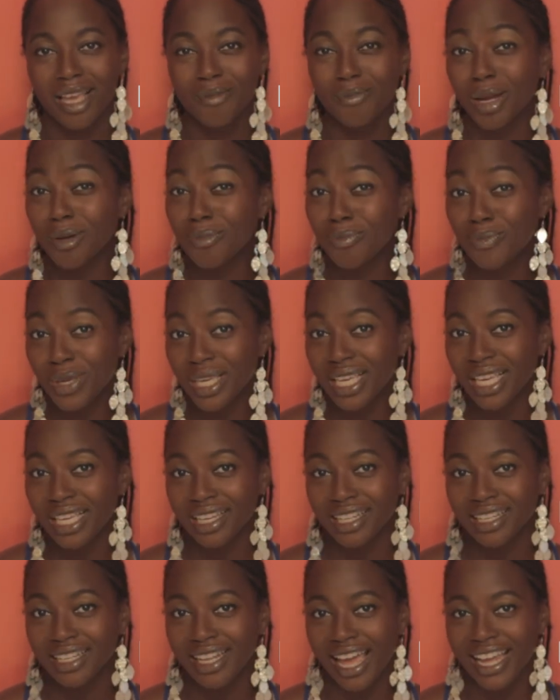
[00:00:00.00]
by
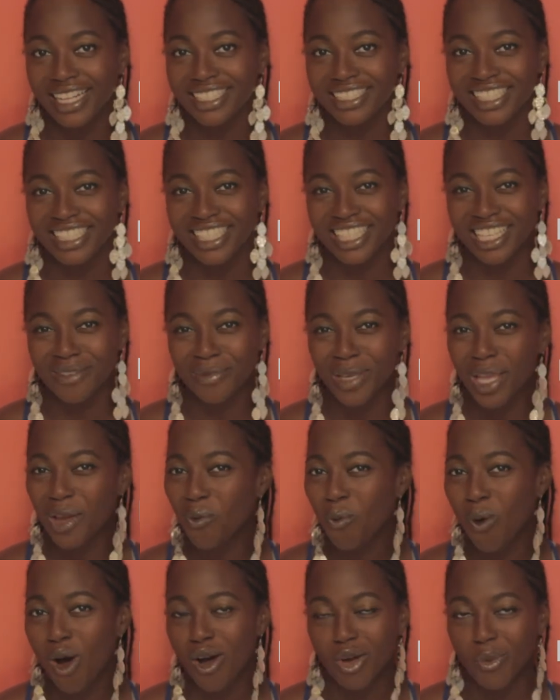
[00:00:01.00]
being a light to them
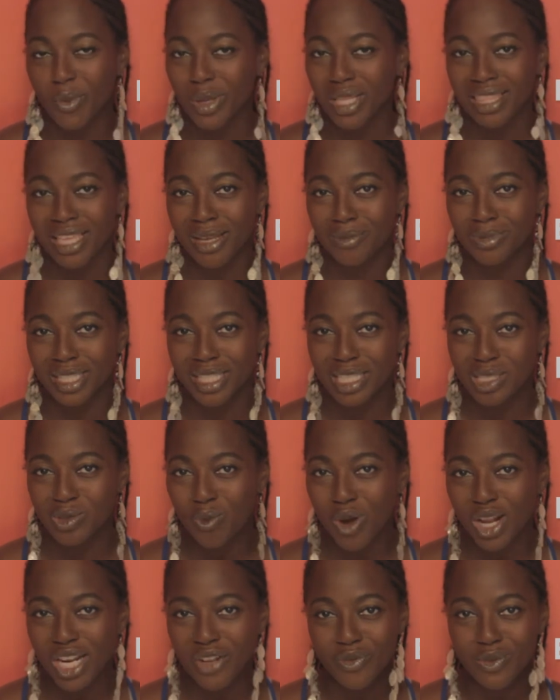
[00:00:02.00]
and welcoming them to this
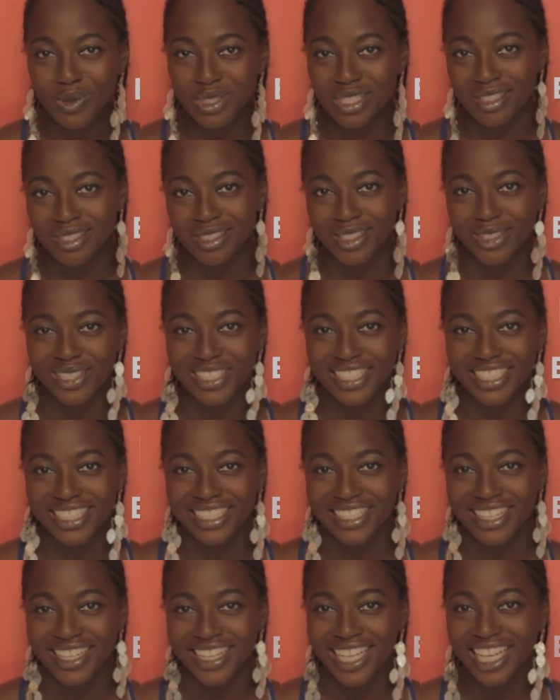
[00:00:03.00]
wonderful
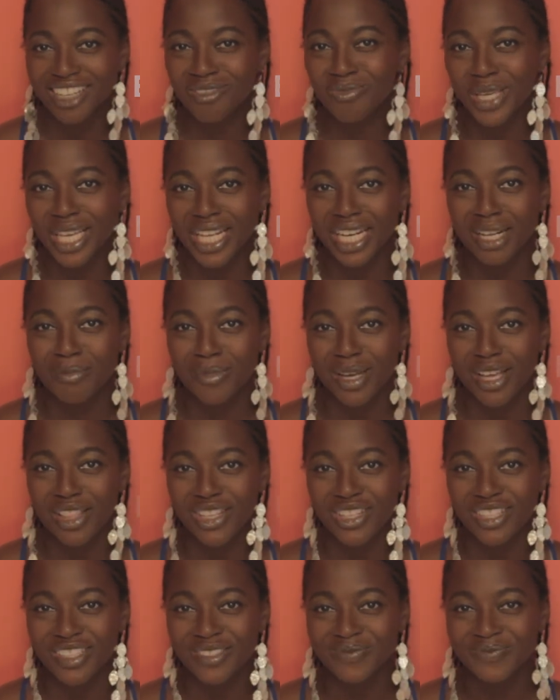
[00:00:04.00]
sisterhood of being a
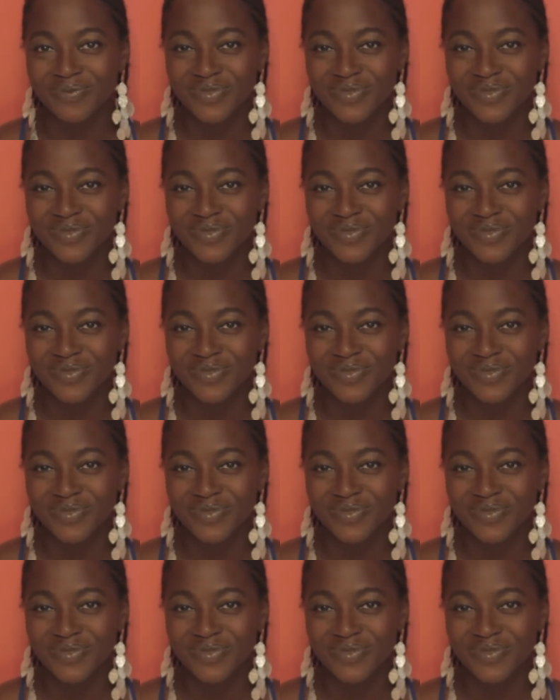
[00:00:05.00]
mother.